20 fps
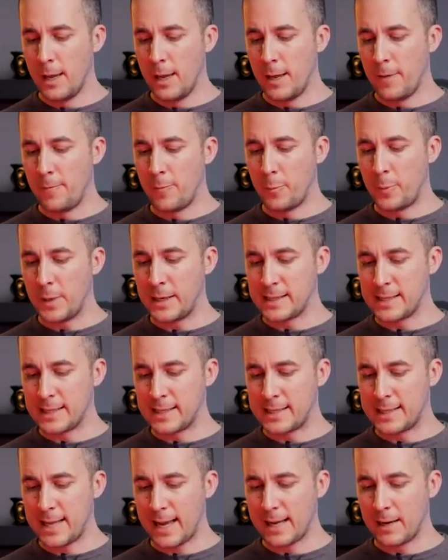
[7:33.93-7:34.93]
If you press the
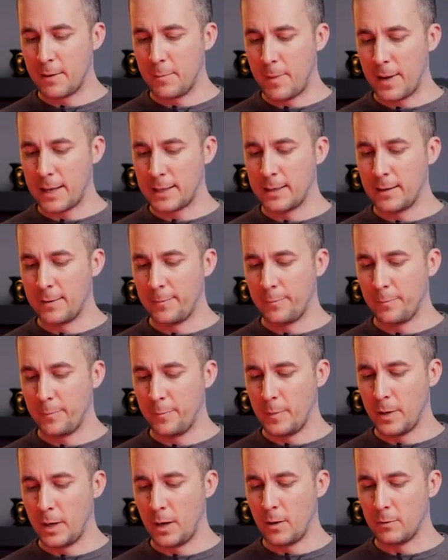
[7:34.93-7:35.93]
second button
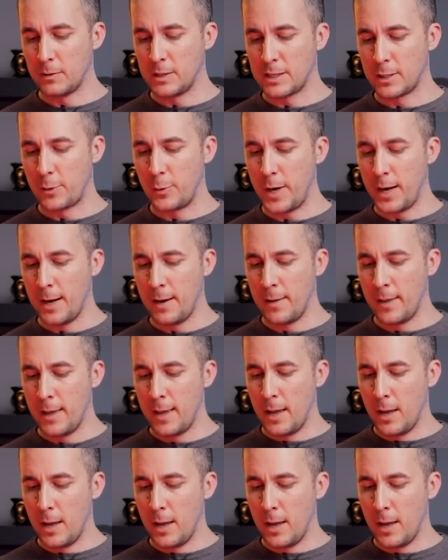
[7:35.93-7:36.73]
below the screen,